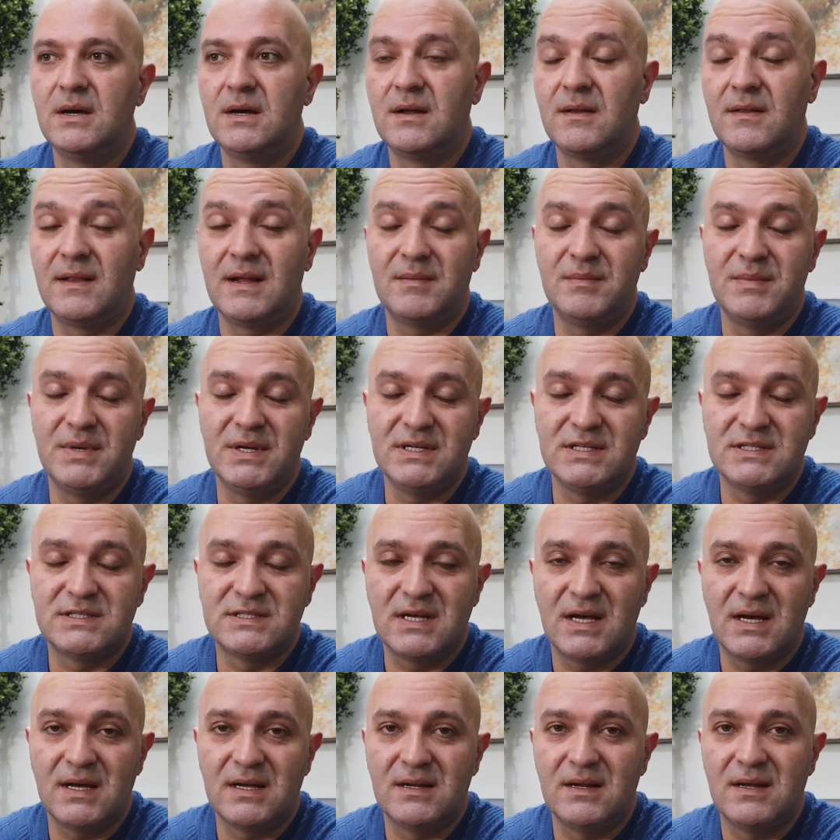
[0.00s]
That being
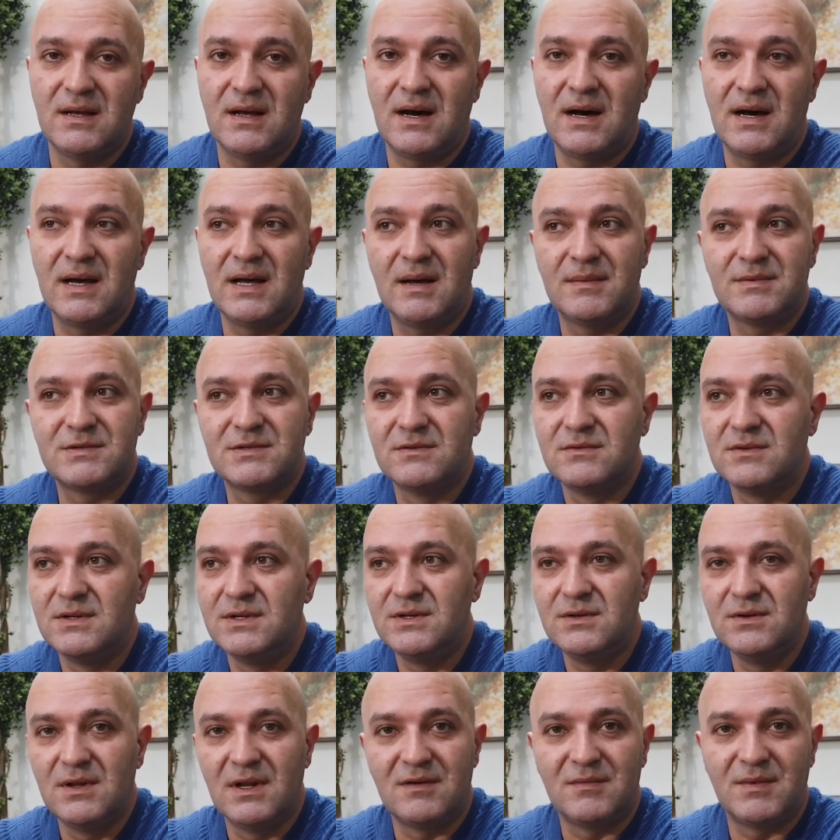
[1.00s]
said, I absolutely
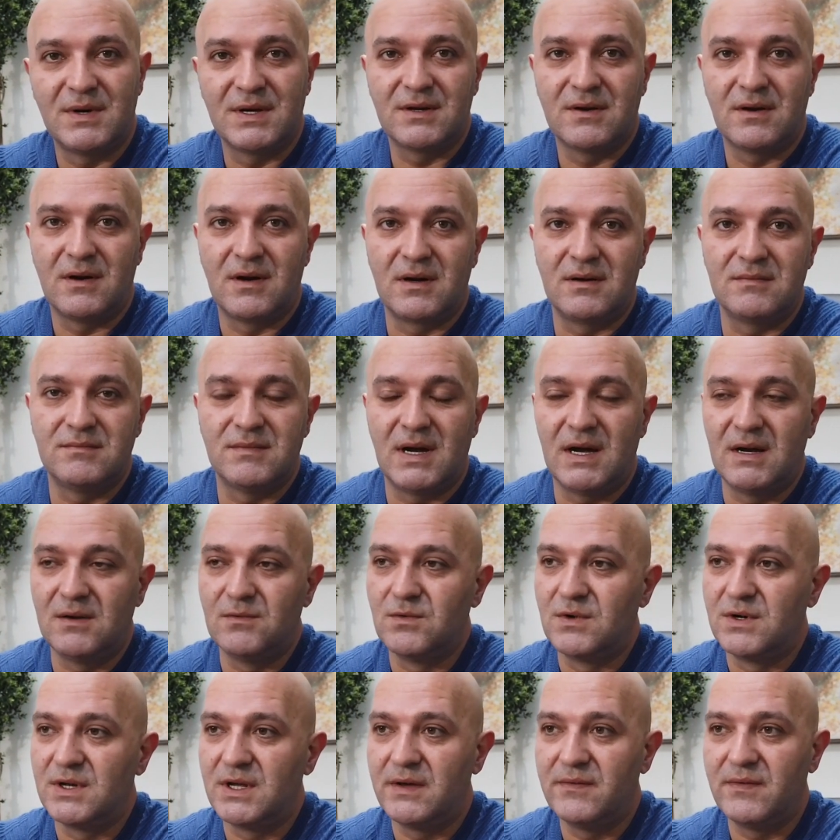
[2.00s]
do love my car. I
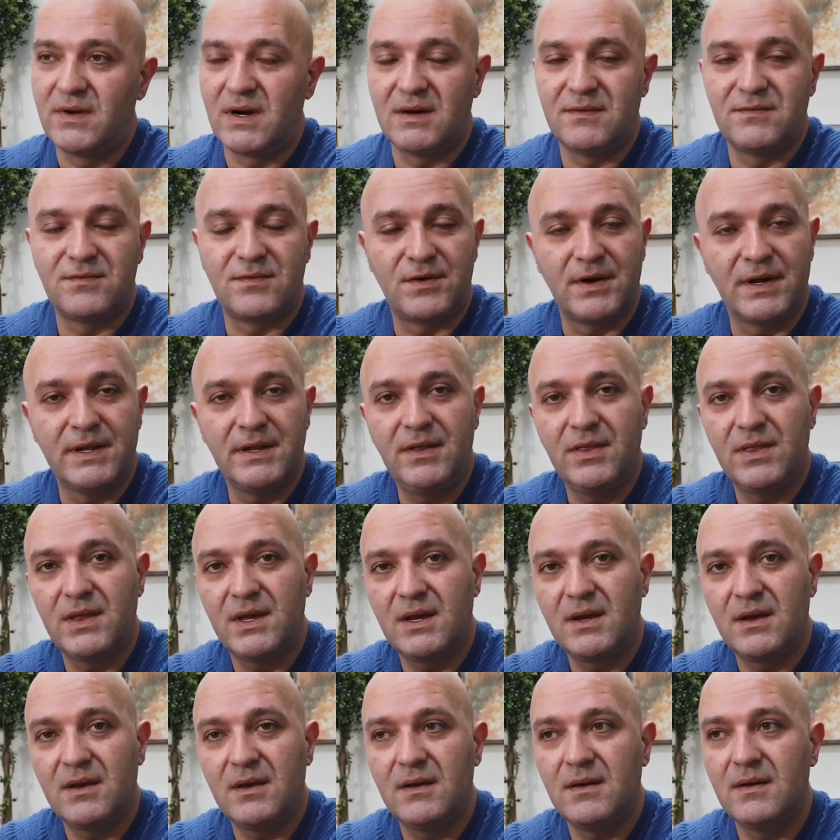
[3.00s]
wouldn't give it up for
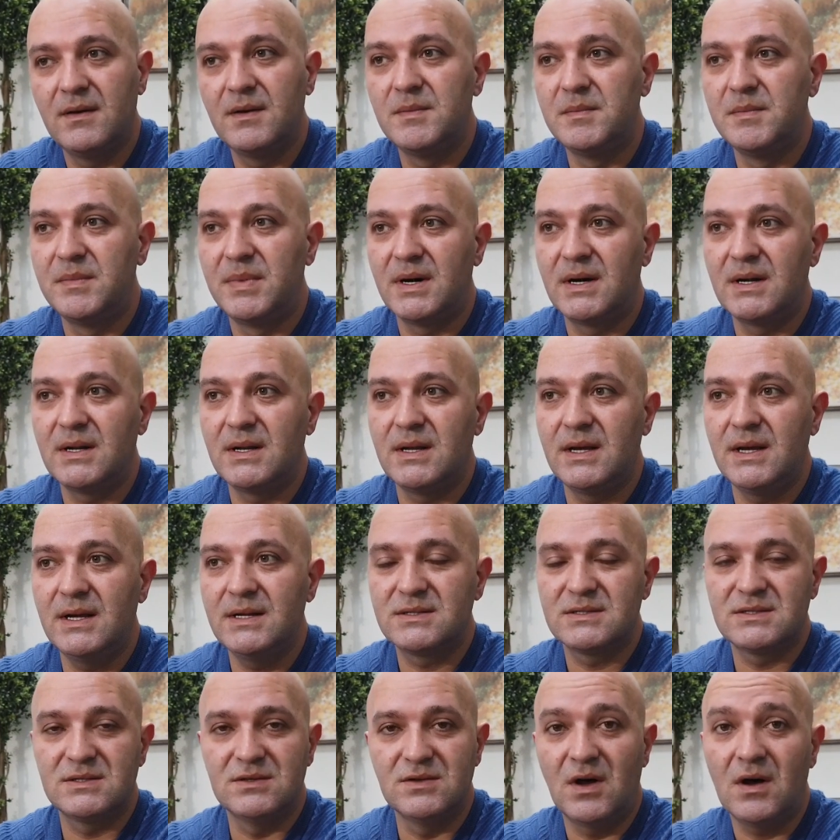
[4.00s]
anything, but
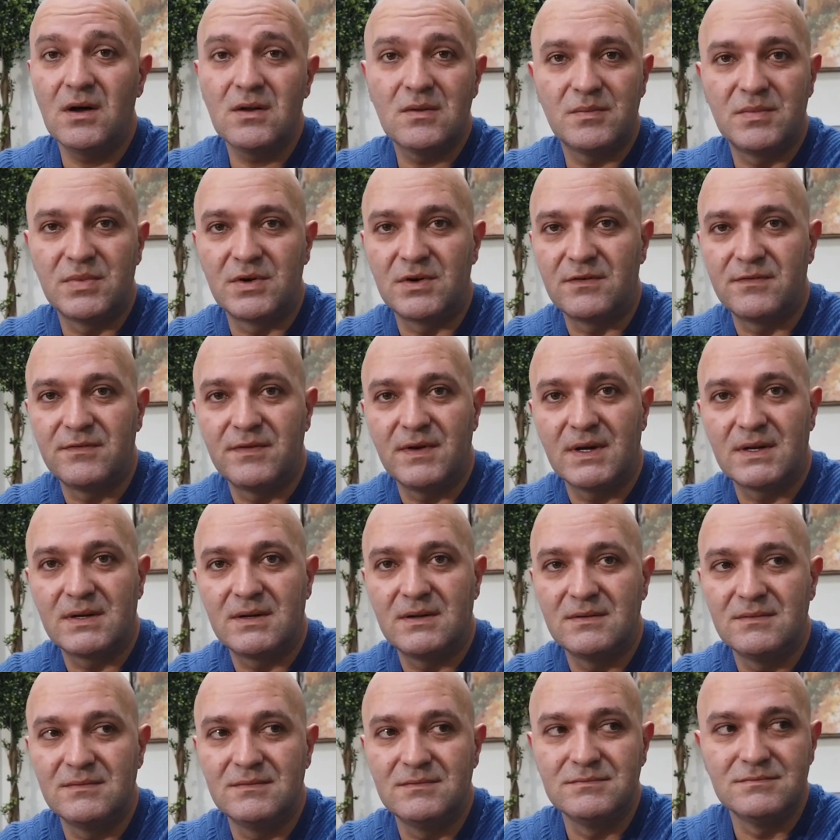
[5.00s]
it's not
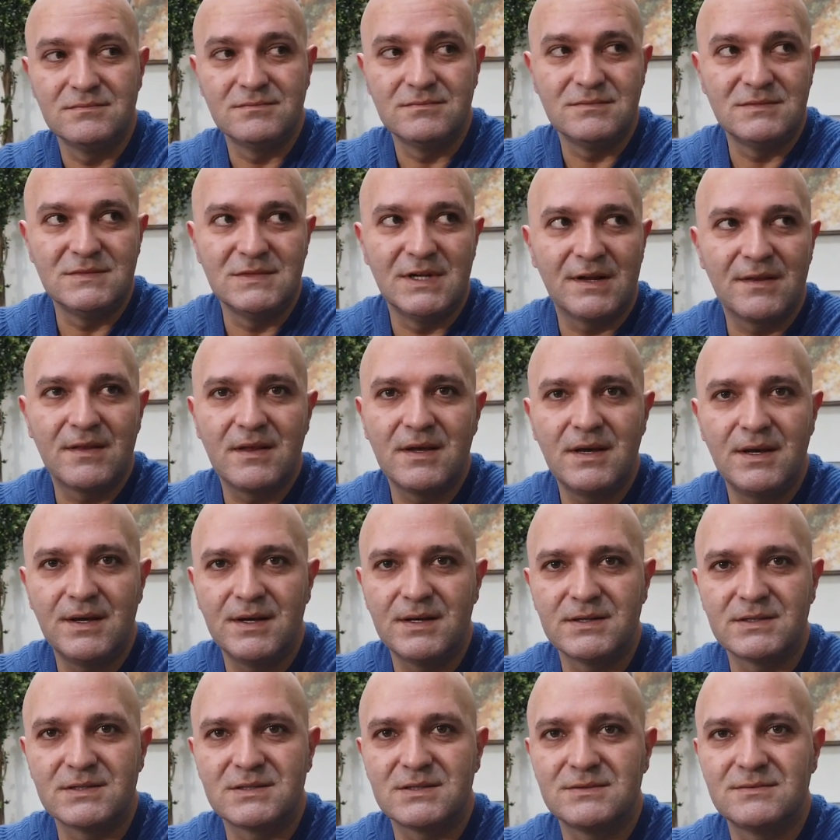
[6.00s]
perfect. Nothing
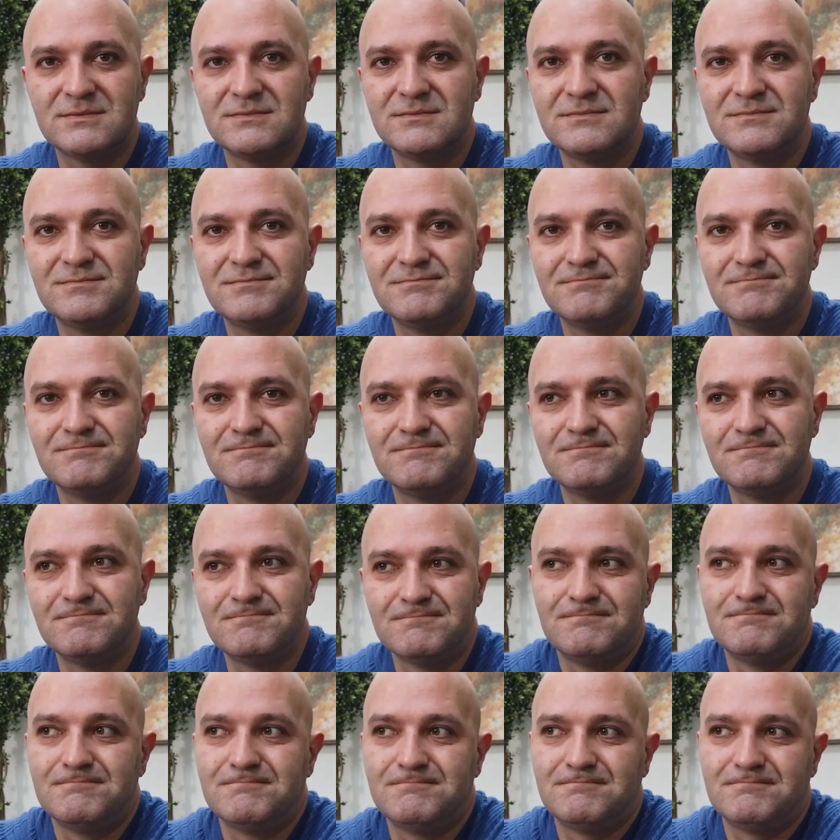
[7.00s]
is.
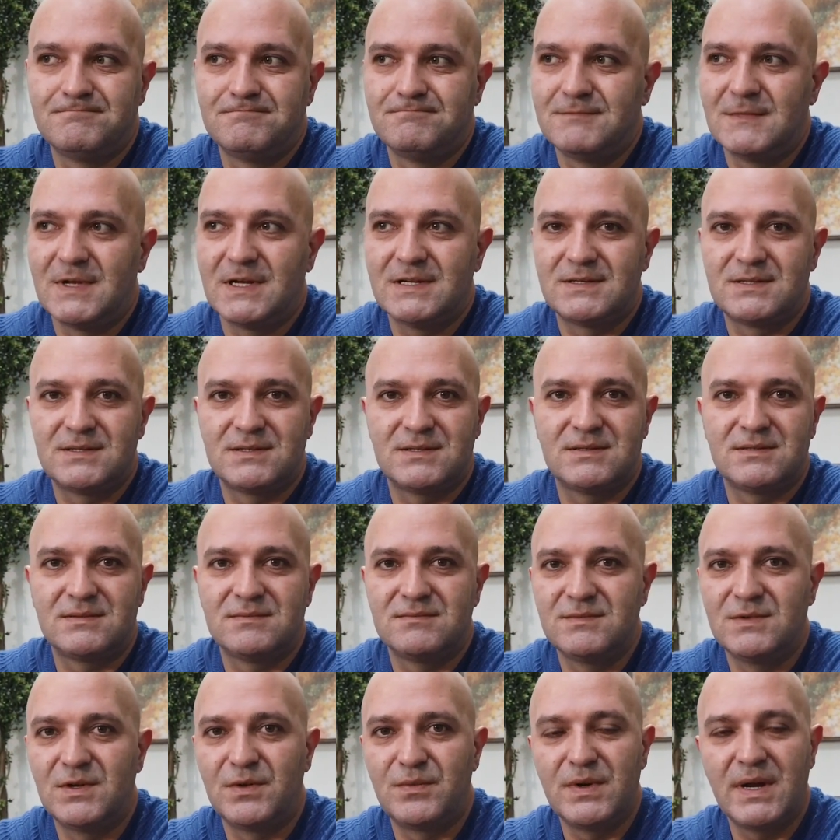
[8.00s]
That's
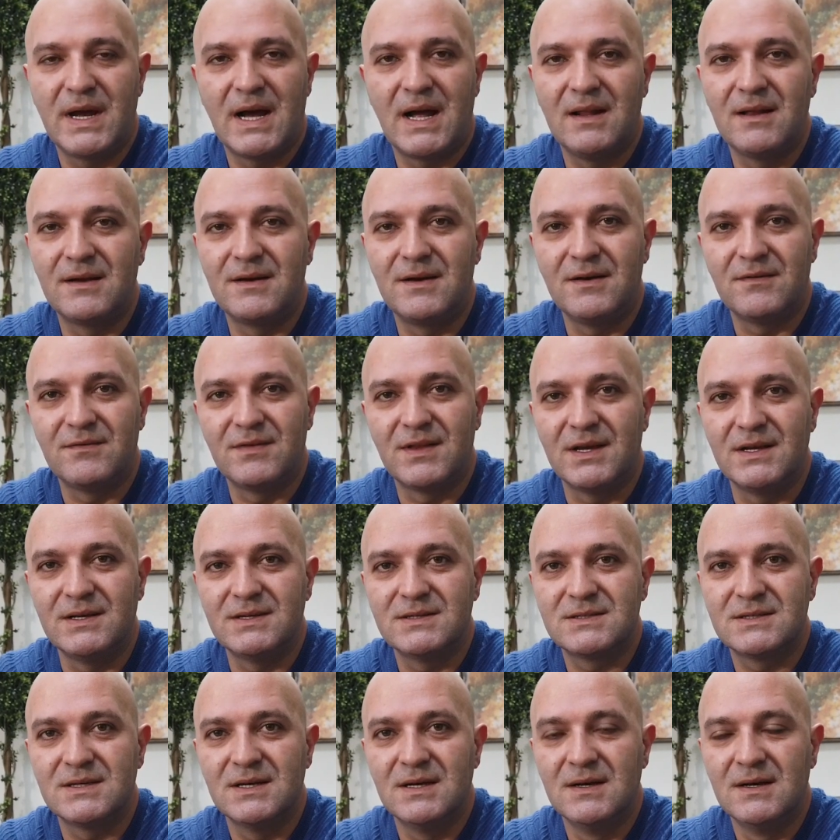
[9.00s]
the reality of
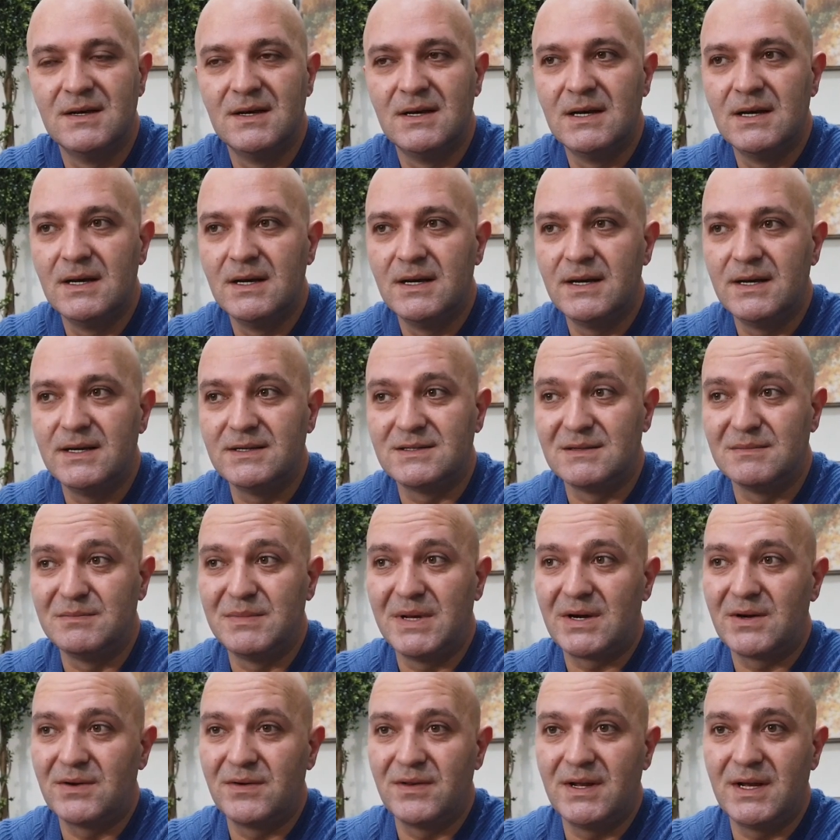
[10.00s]
things. Is it
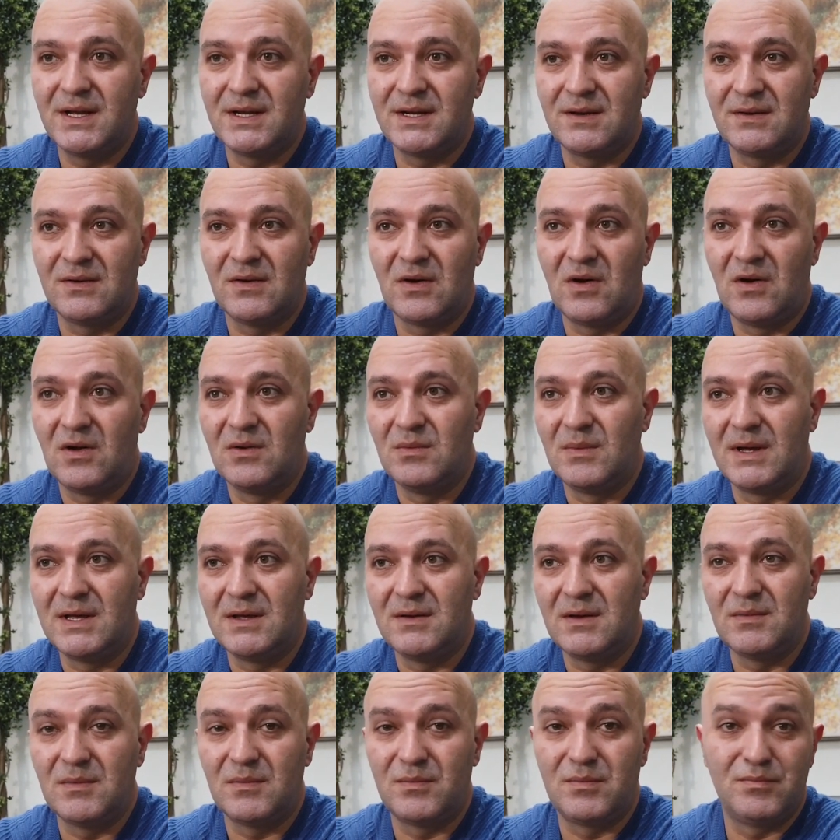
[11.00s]
better than all
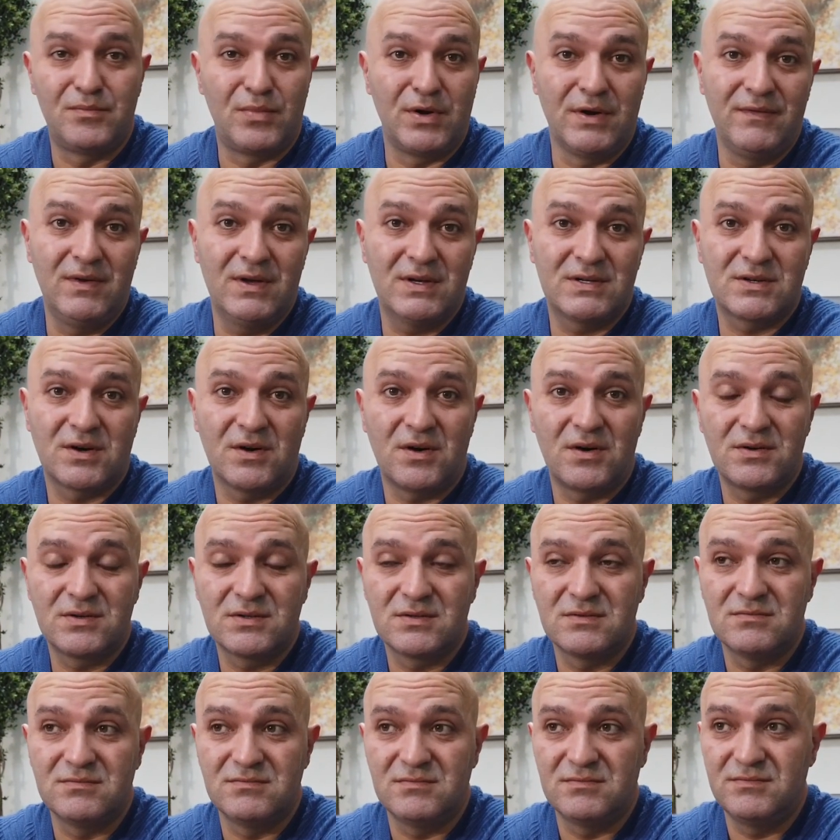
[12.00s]
my previous
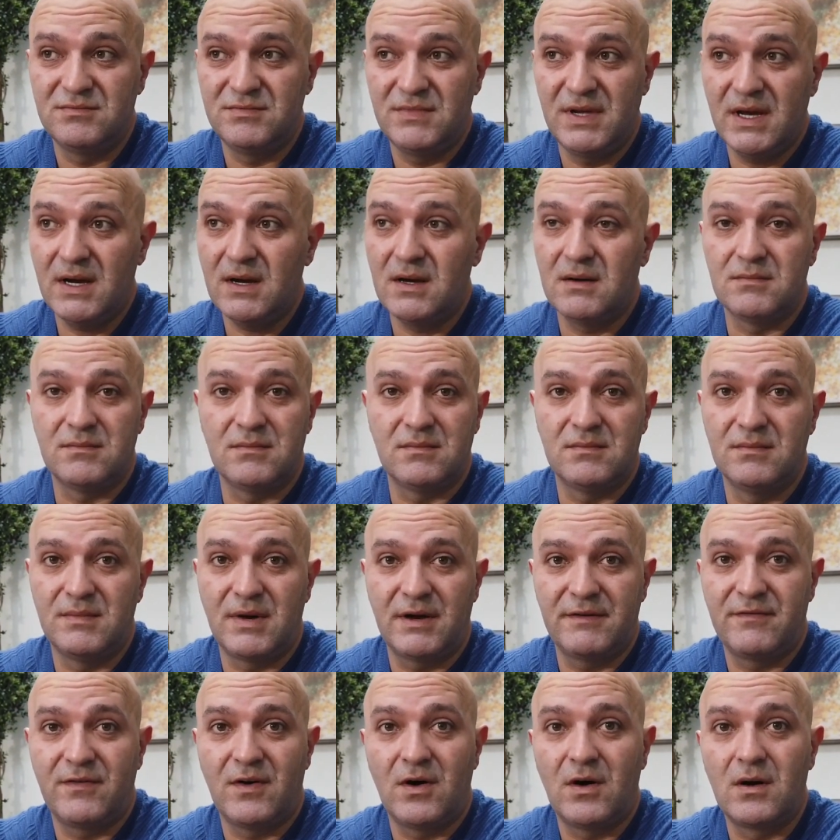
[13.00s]
cars? Yeah,
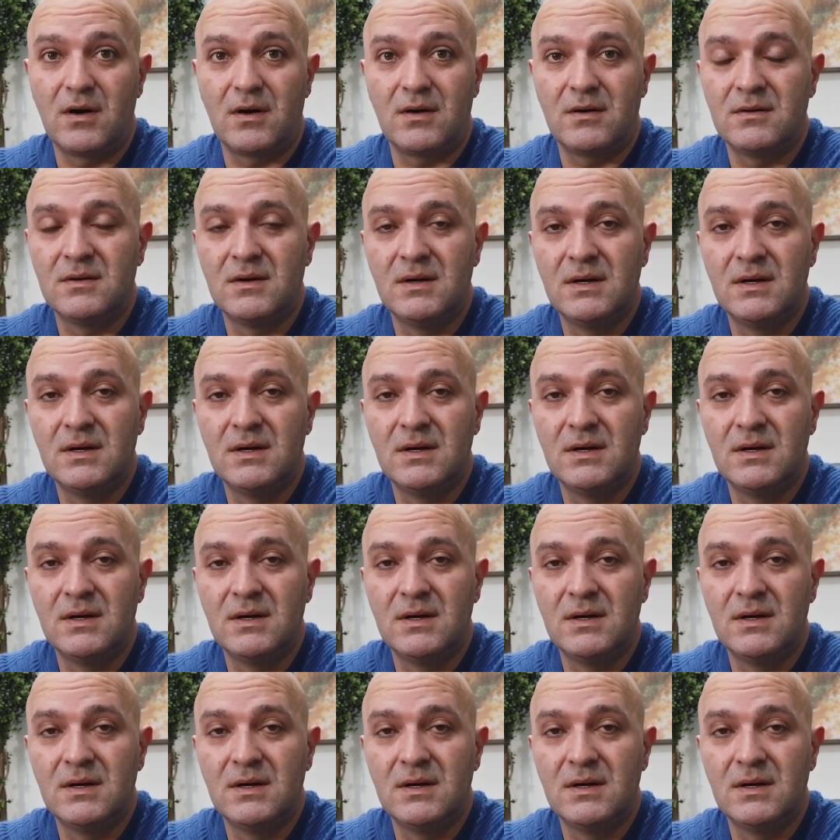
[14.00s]
by far.